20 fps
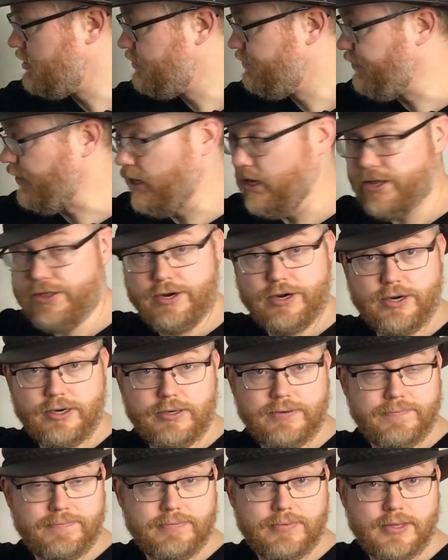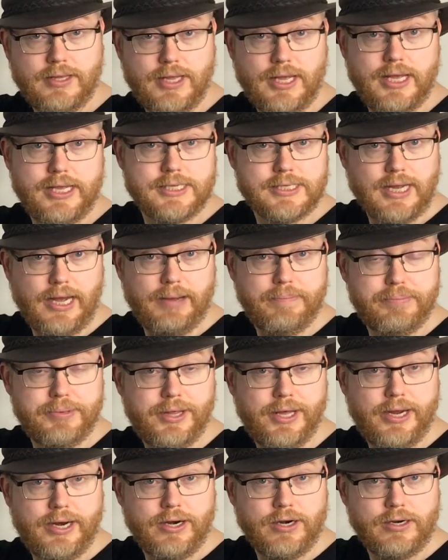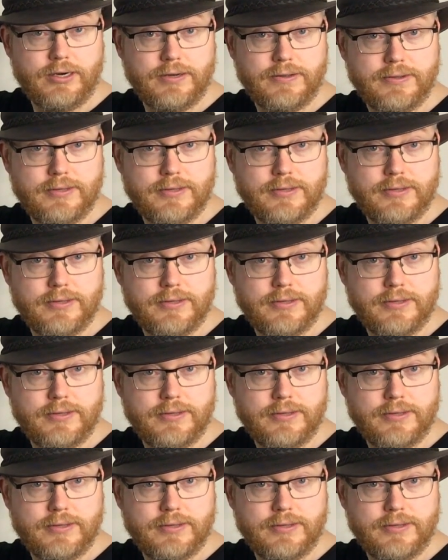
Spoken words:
father is up there.